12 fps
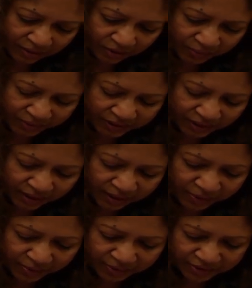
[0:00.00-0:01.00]
oppositely
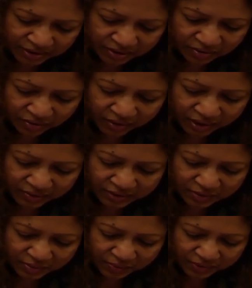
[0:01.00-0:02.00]
proportional or
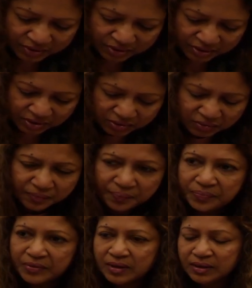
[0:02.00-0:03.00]
inversely proportional to
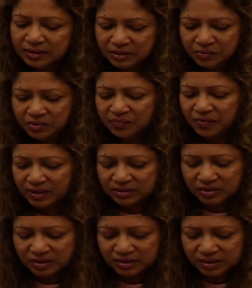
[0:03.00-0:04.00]

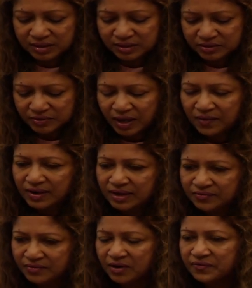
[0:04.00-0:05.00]
square
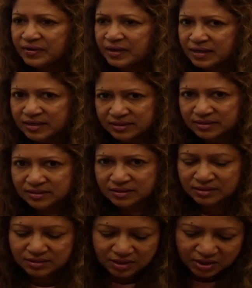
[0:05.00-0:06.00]
value of
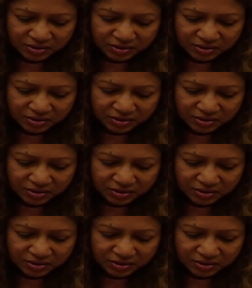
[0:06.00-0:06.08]
distance.